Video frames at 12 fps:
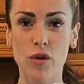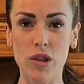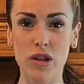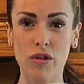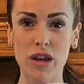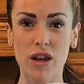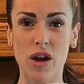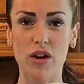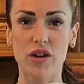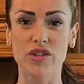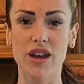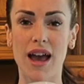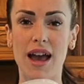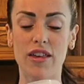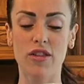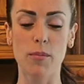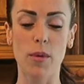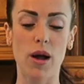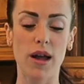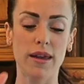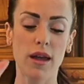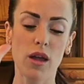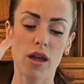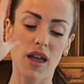total Greek yogurt as
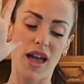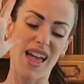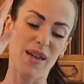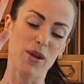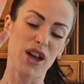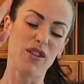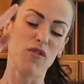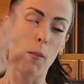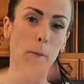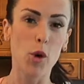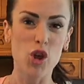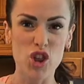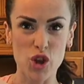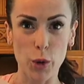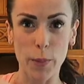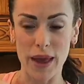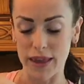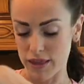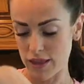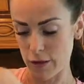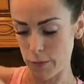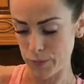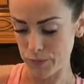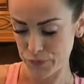my kind of moisture
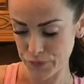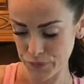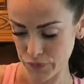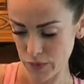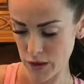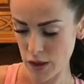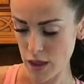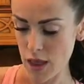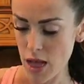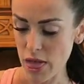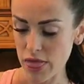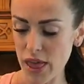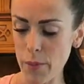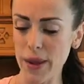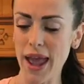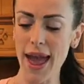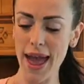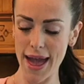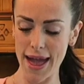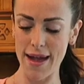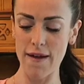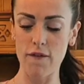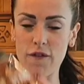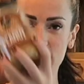base. Then we
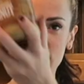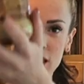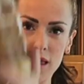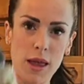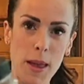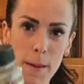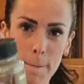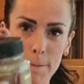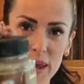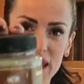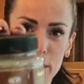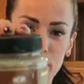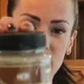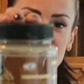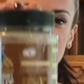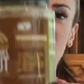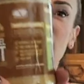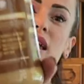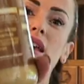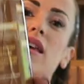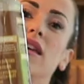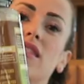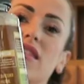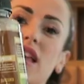have peanut butter.
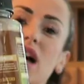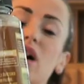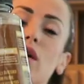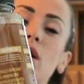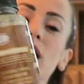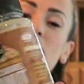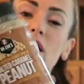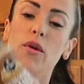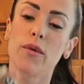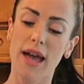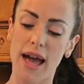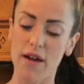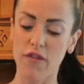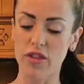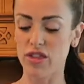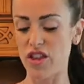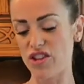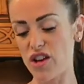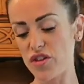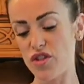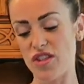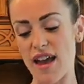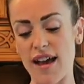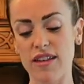So we have the Dr.
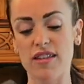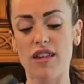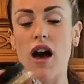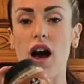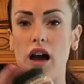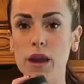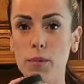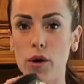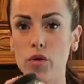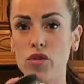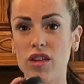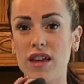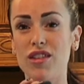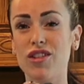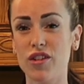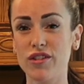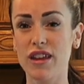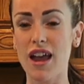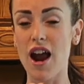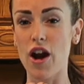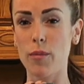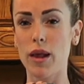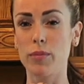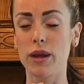Zach's high protein salted
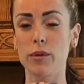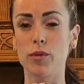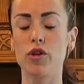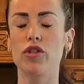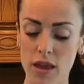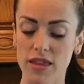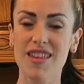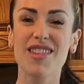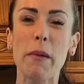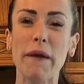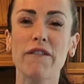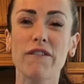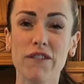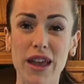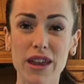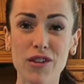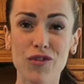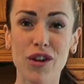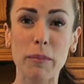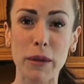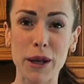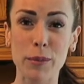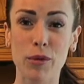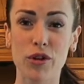caramel peanut butter. This is my favorite
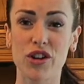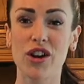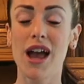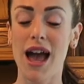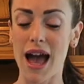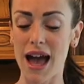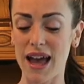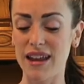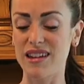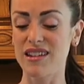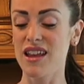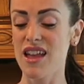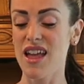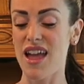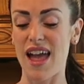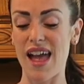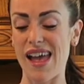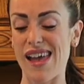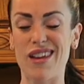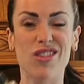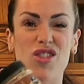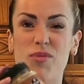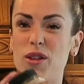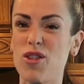peanut butter, and
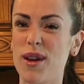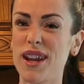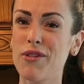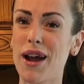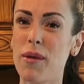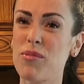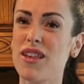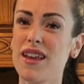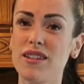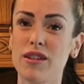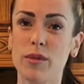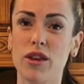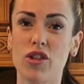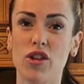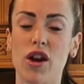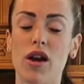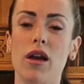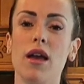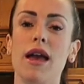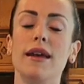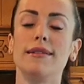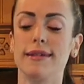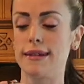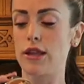just about 20 grams into your mixture,
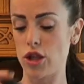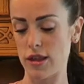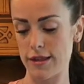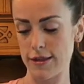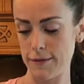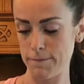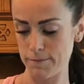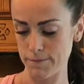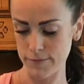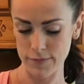delicious.